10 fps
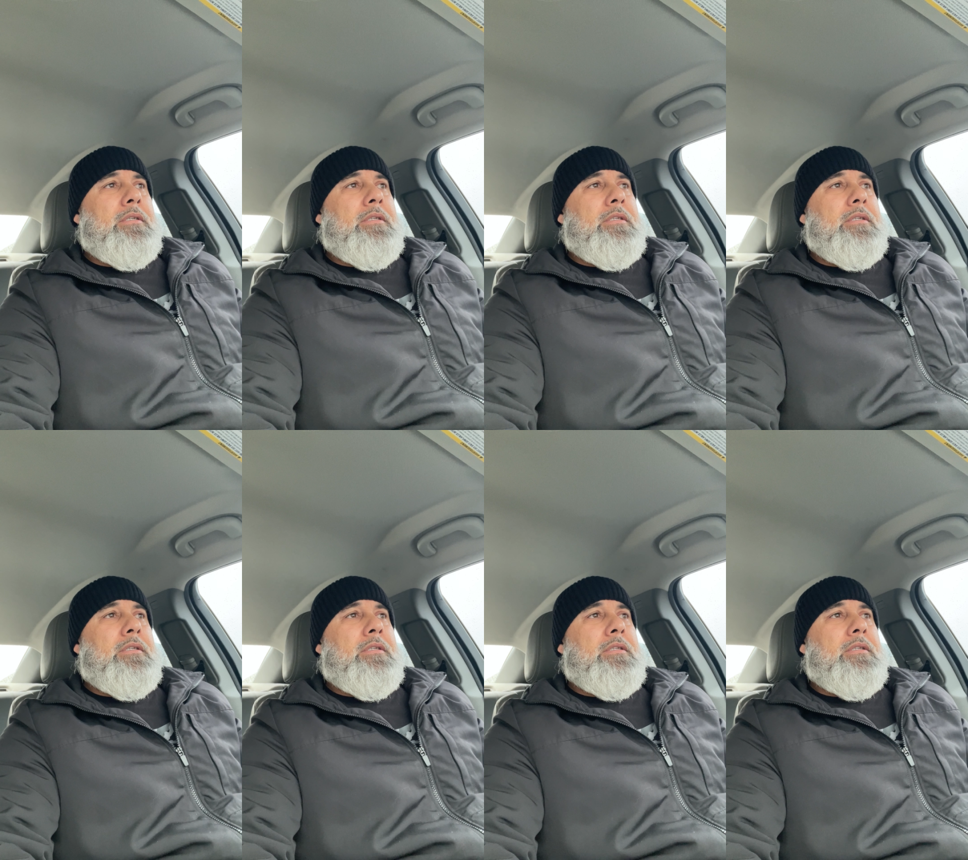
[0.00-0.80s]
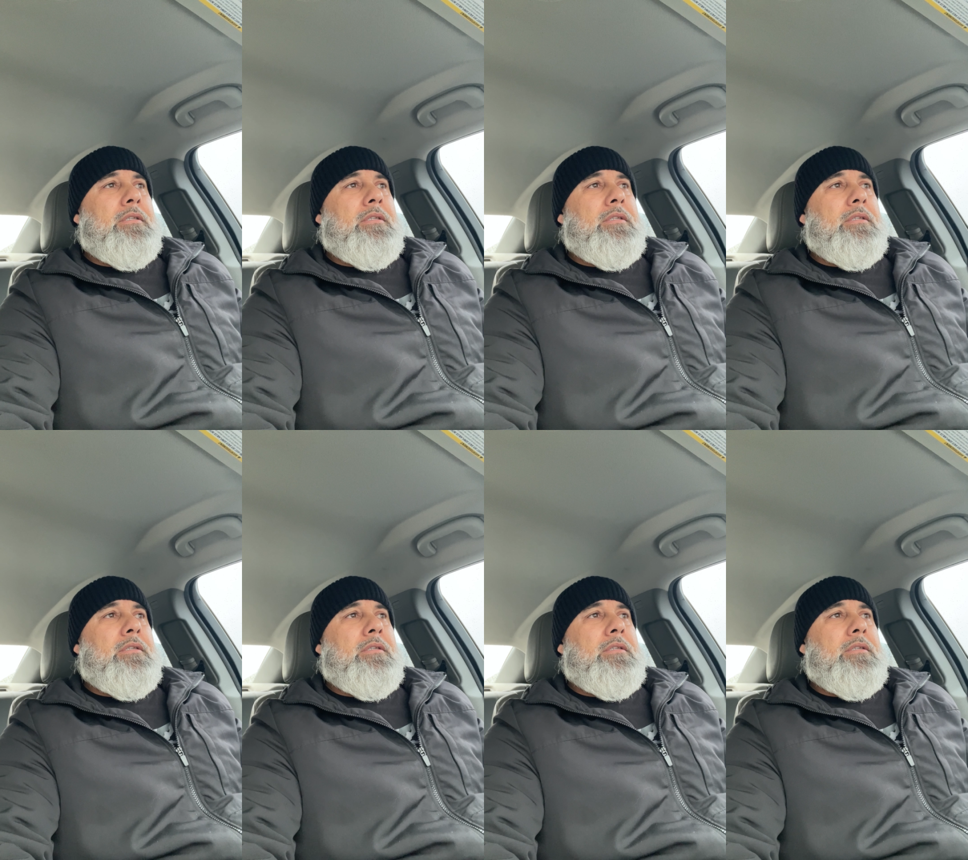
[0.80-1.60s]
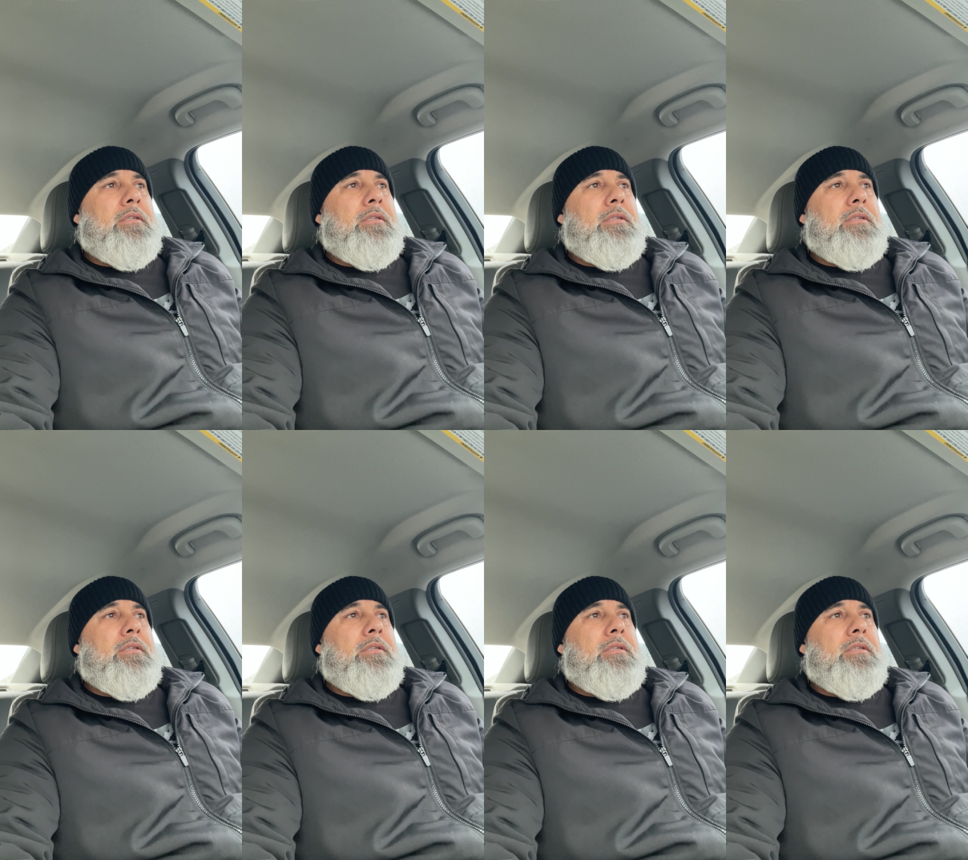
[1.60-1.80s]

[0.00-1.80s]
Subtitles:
(silence)